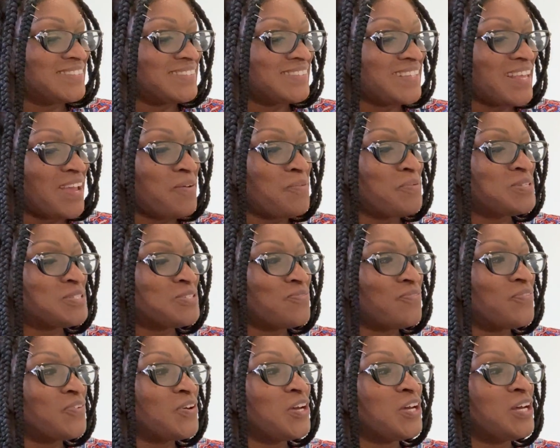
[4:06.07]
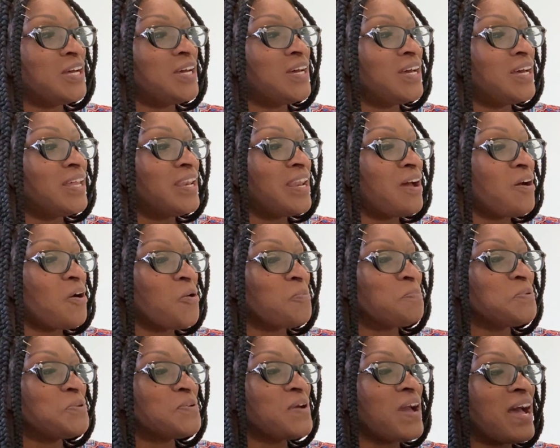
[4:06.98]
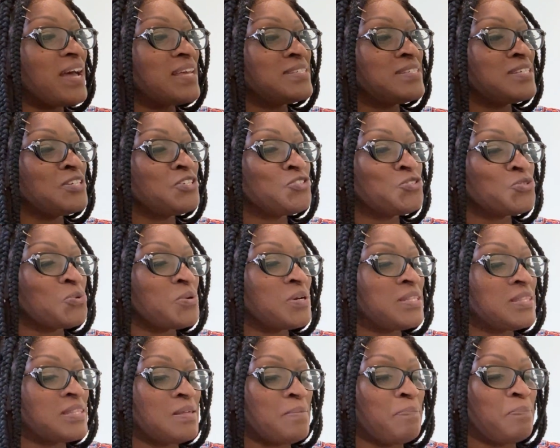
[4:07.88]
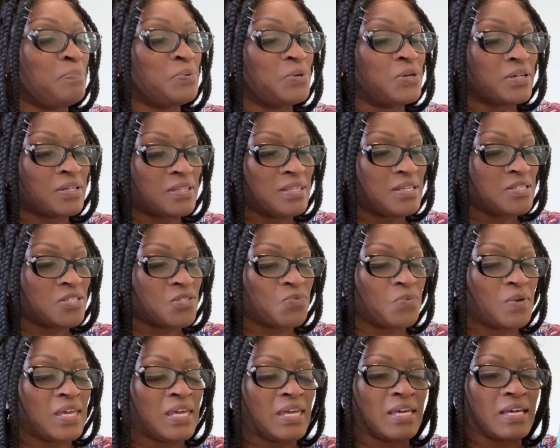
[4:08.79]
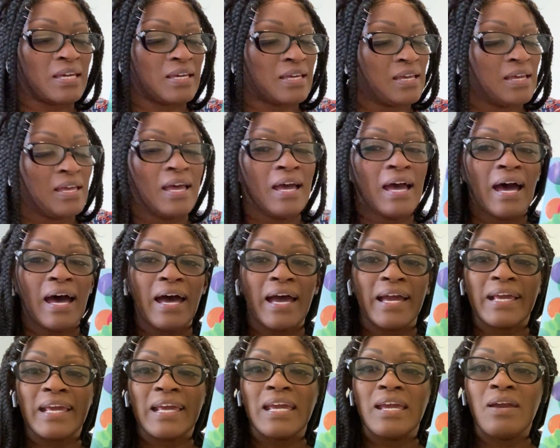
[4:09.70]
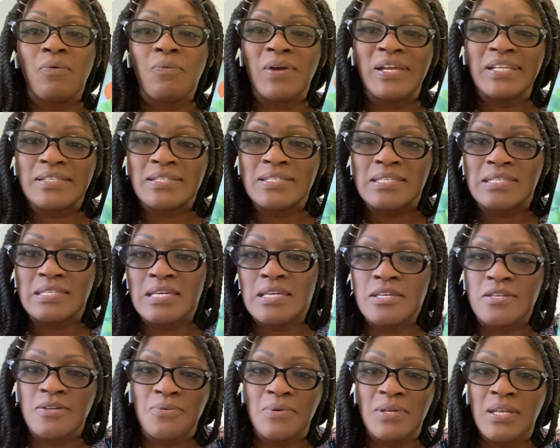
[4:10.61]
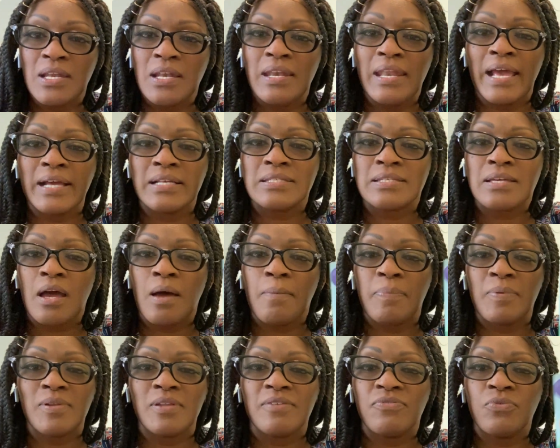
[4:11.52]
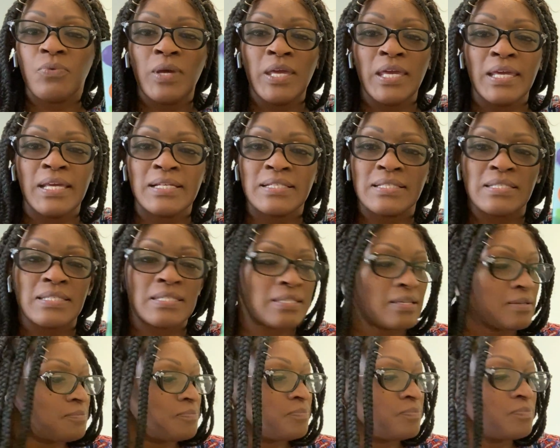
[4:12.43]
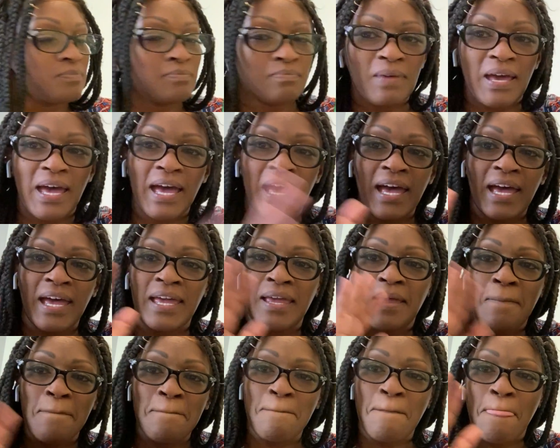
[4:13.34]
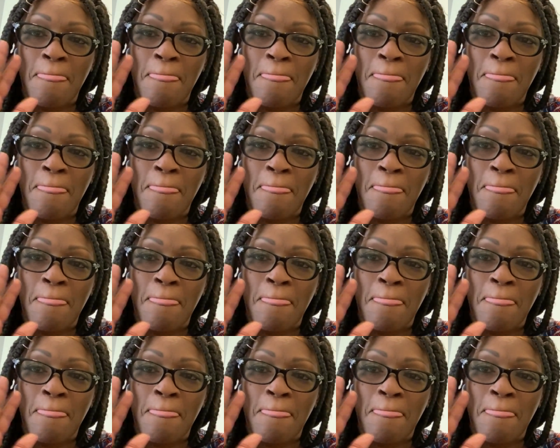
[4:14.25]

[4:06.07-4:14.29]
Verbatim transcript: That was fun. I hope you guys enjoyed the book this week. I can't wait to see you in the next couple of weeks. Bye.